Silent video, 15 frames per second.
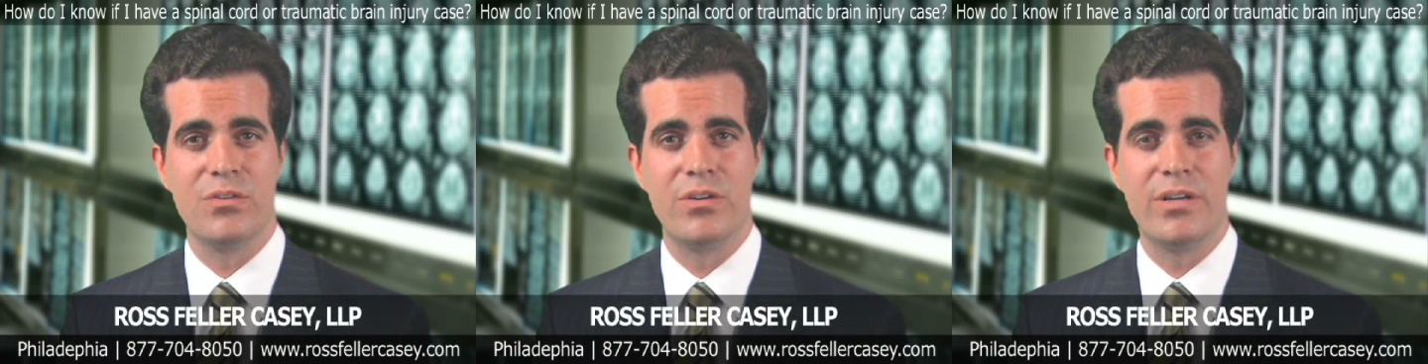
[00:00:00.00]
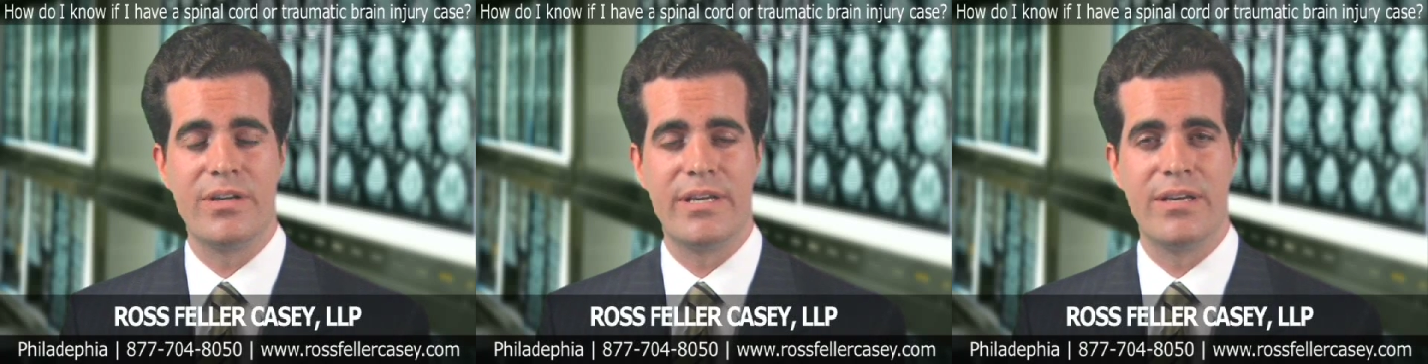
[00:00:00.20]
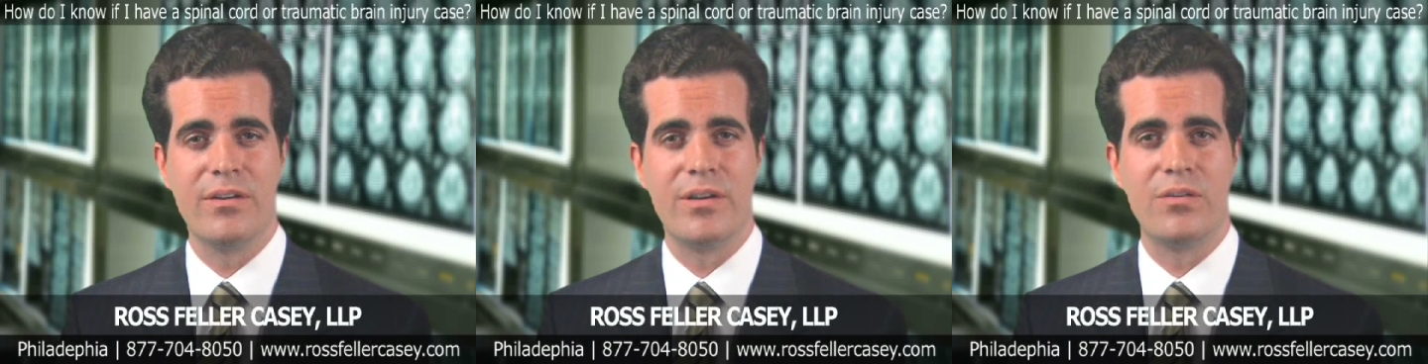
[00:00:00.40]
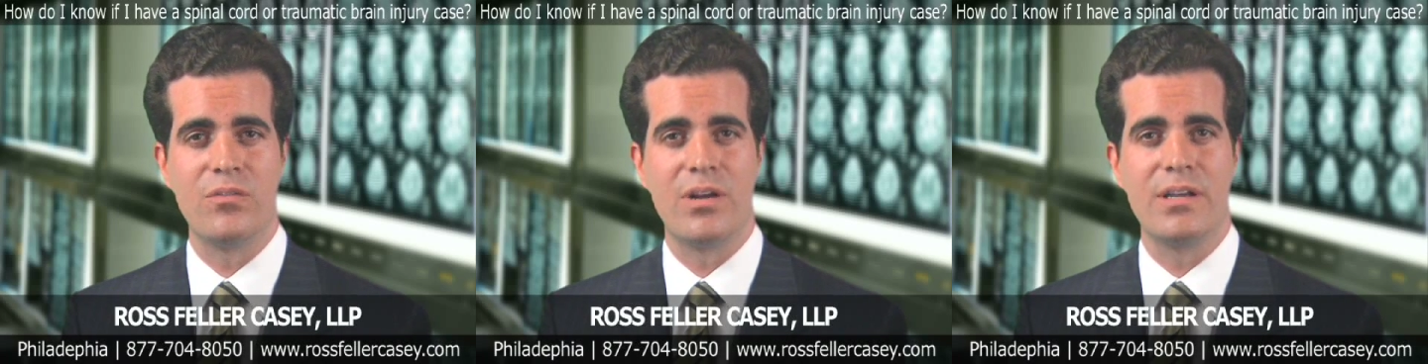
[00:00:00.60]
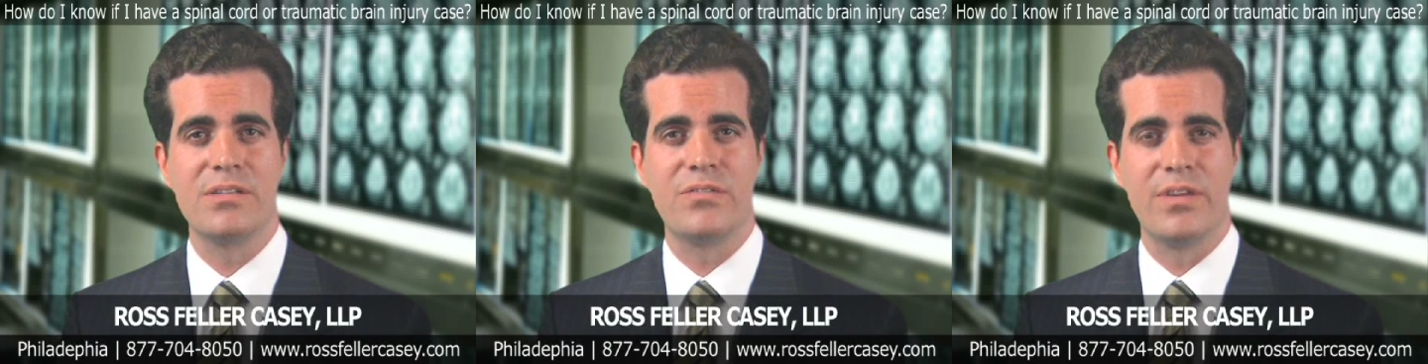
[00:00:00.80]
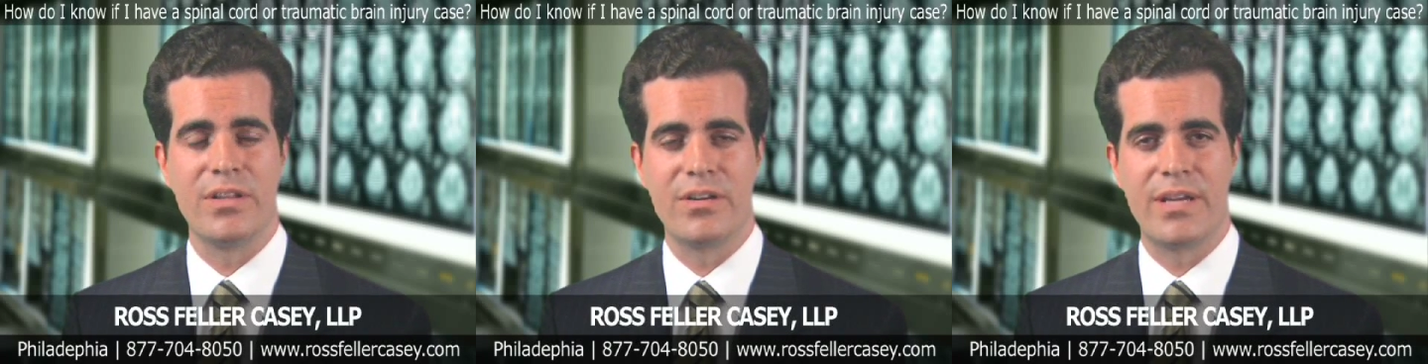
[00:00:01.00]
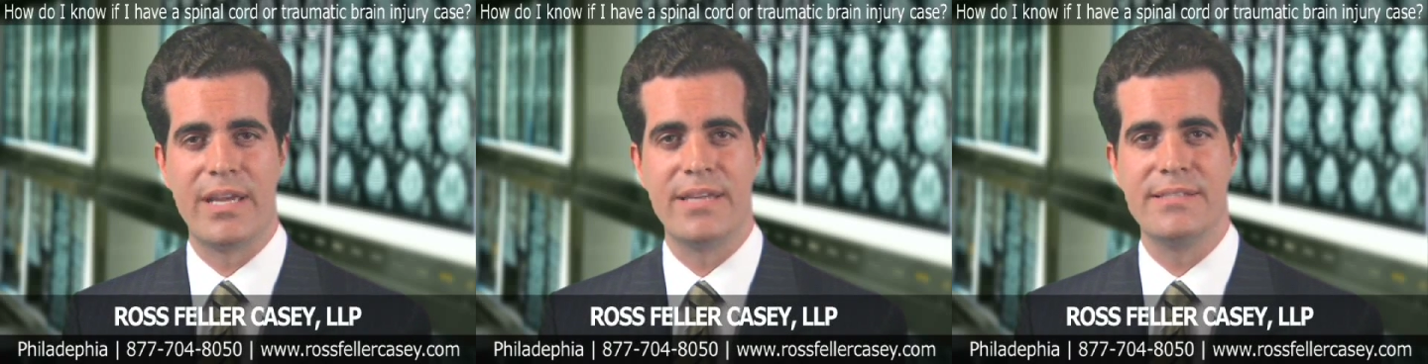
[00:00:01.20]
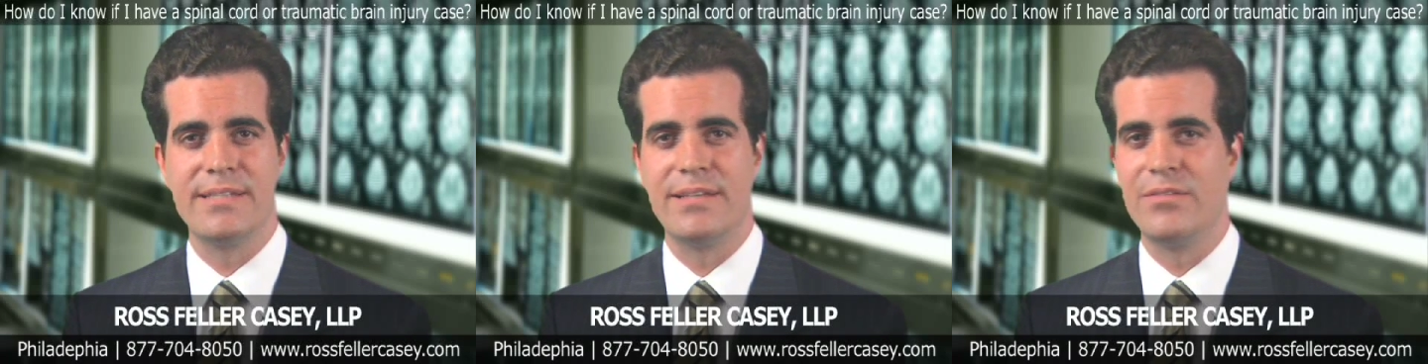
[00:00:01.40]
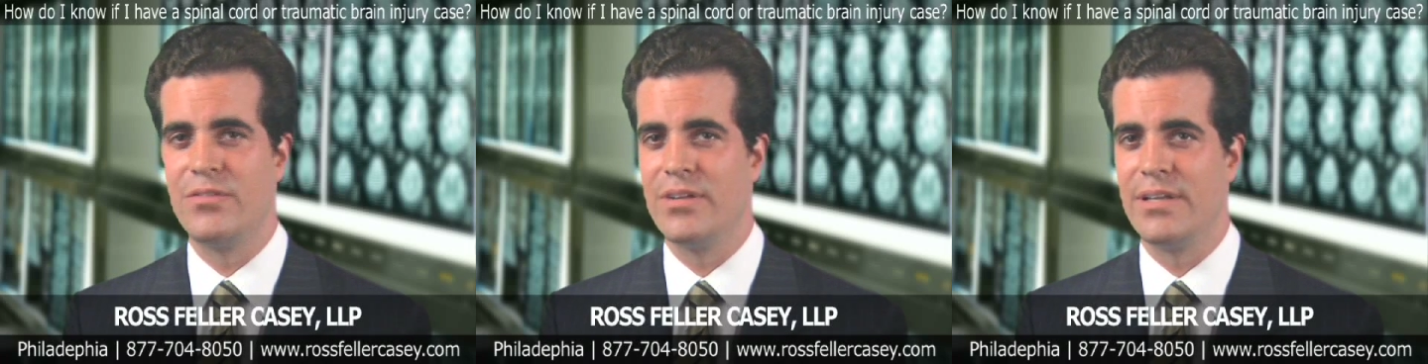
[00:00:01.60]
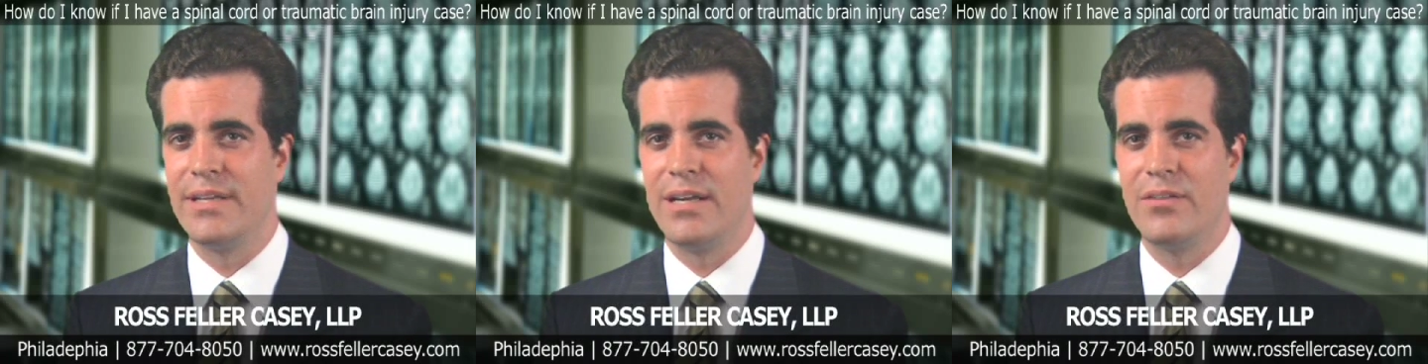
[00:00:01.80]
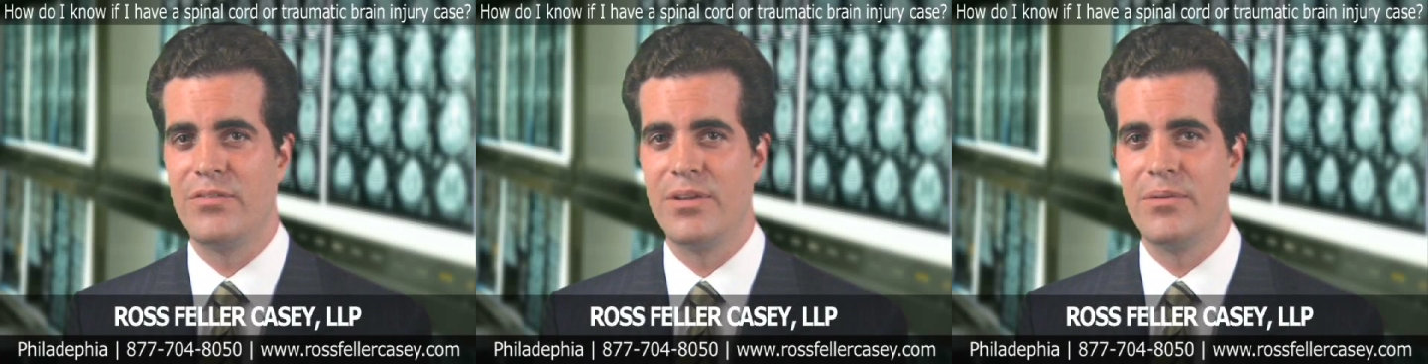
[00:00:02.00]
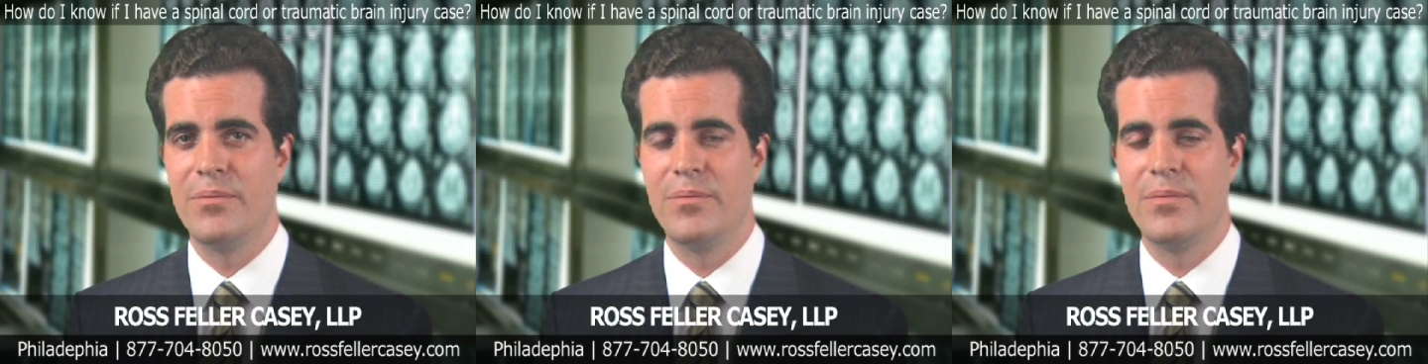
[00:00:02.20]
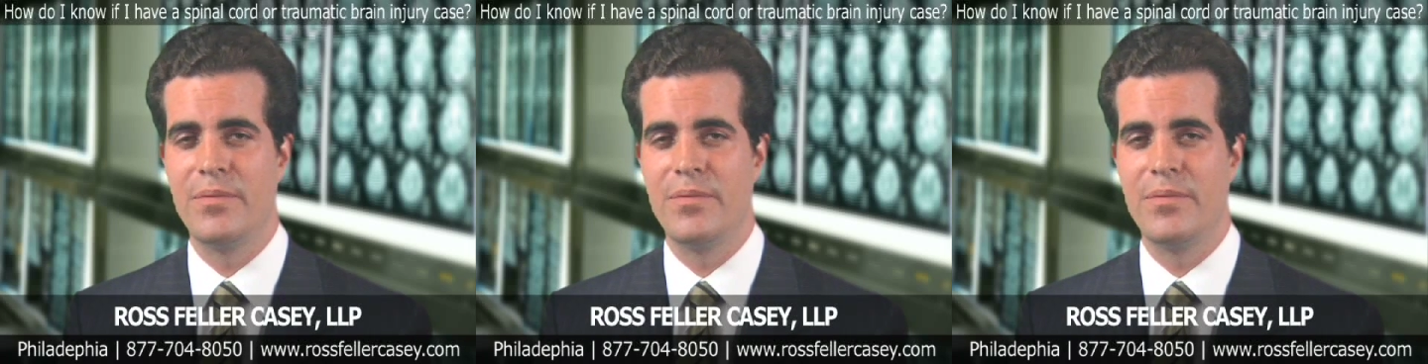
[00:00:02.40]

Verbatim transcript: lawyer here at Ross Feller Casey in Philadelphia.